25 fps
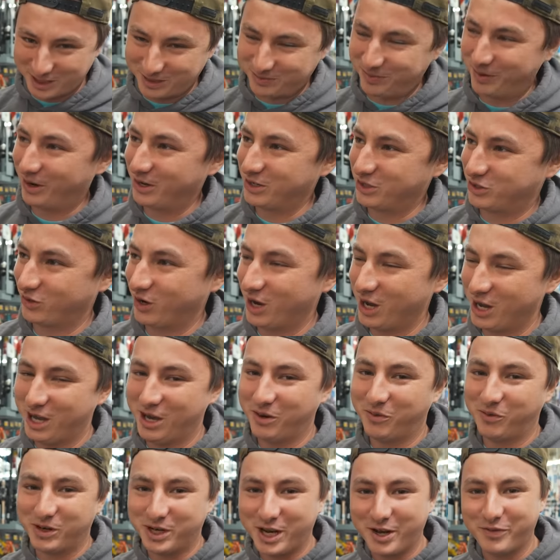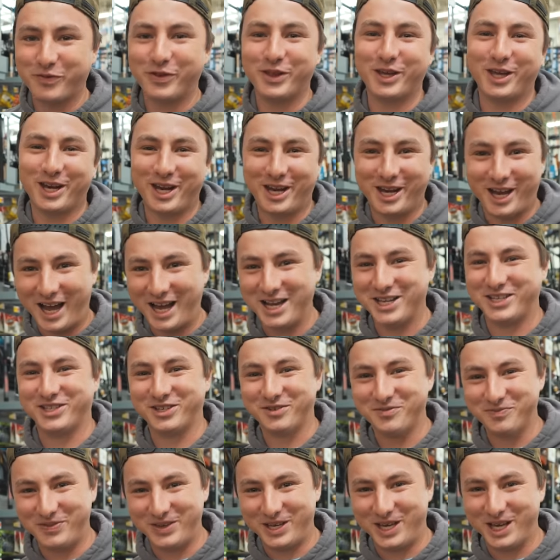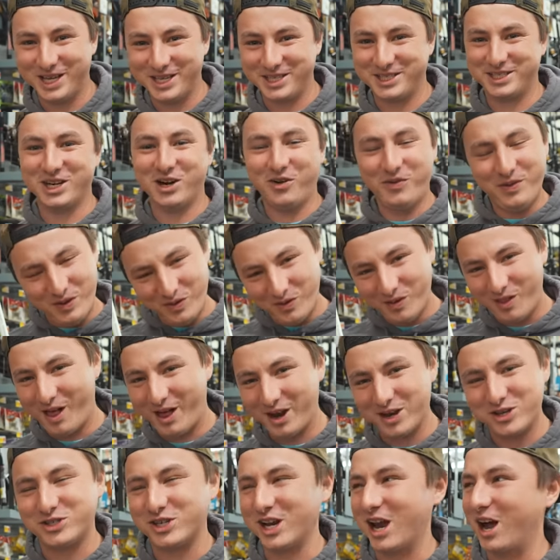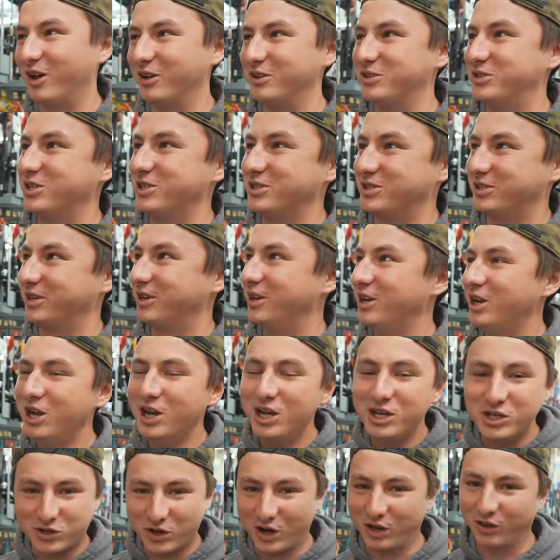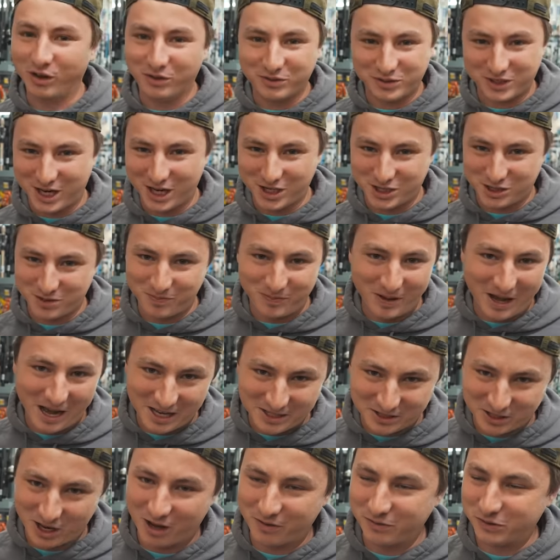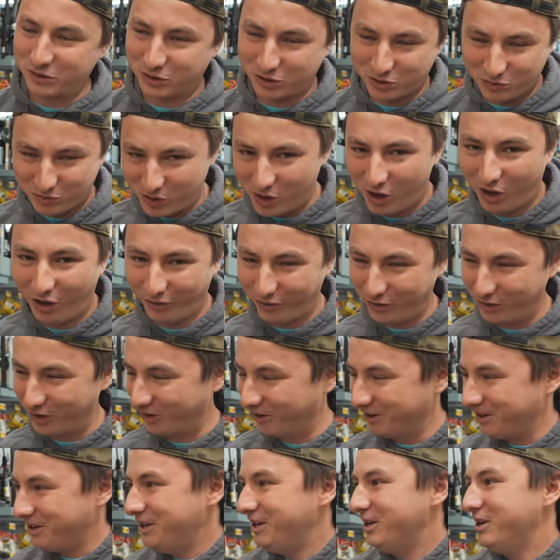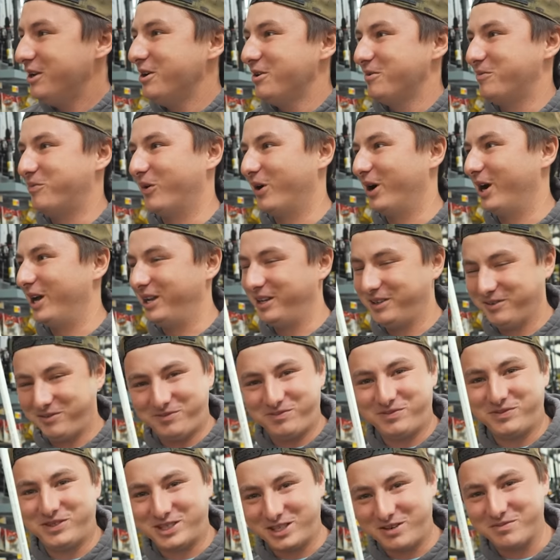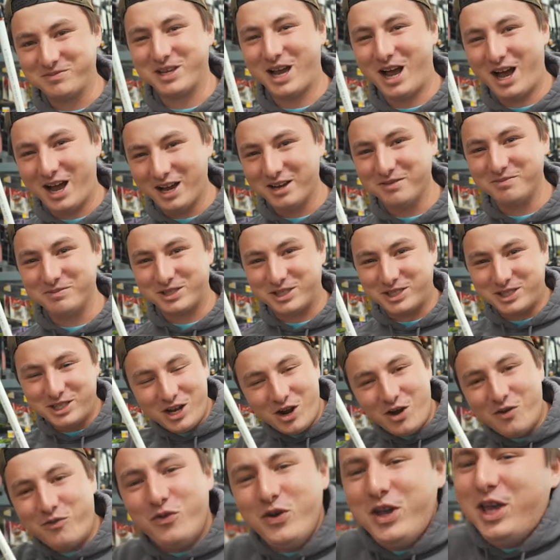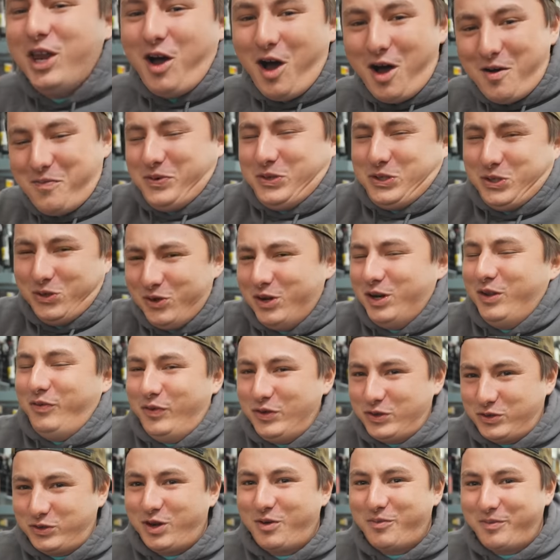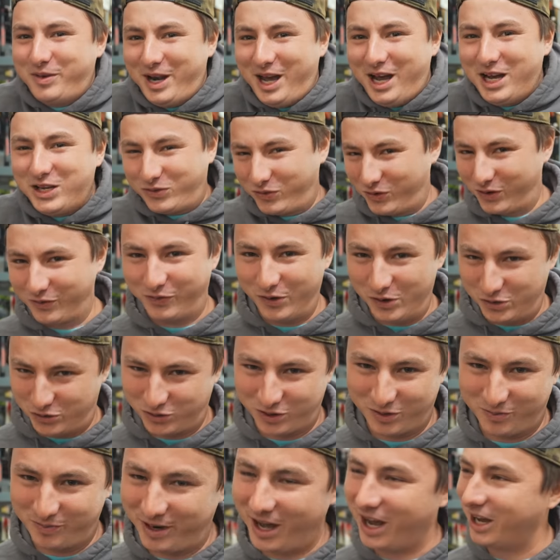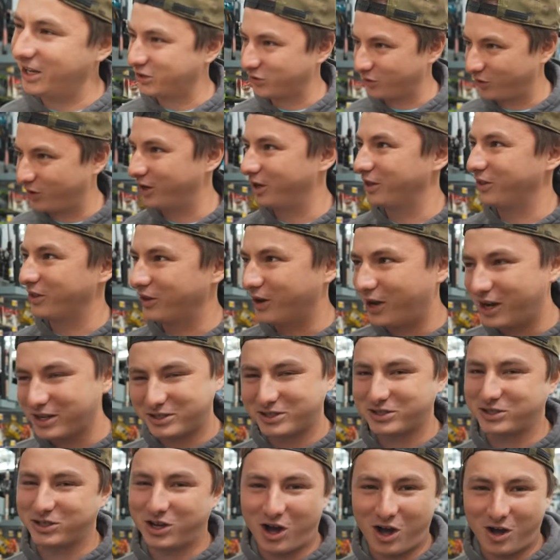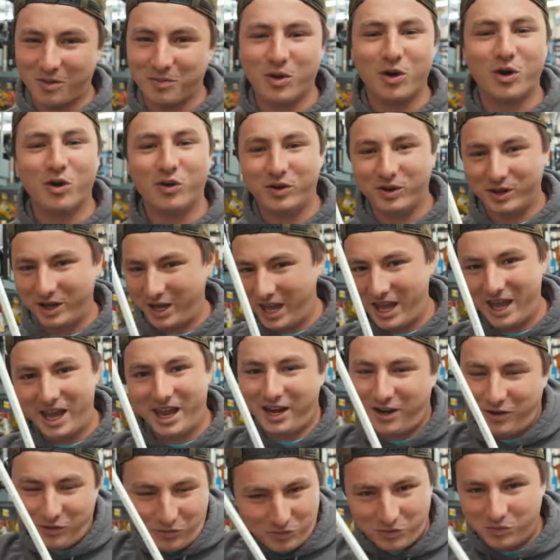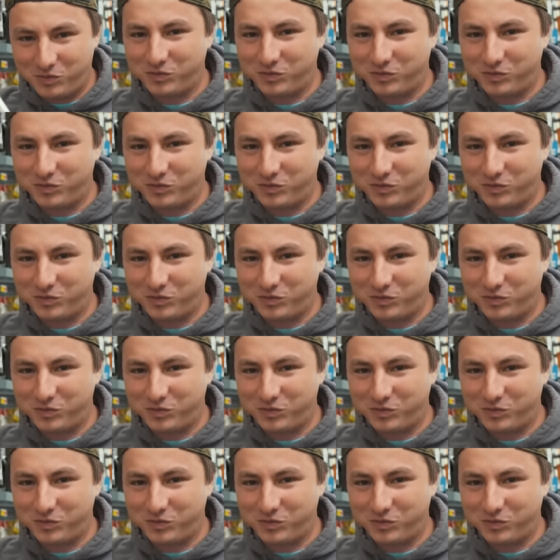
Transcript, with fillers: to spend on Trey, and we're definitely gonna nice him because, you know, we do a lot of challenges and Trey loves catching bass, obviously, we all do. But sometimes, you know, if we get an opportunity to fish something nice, we're gonna fish something nice. We're gonna get the nicest combo and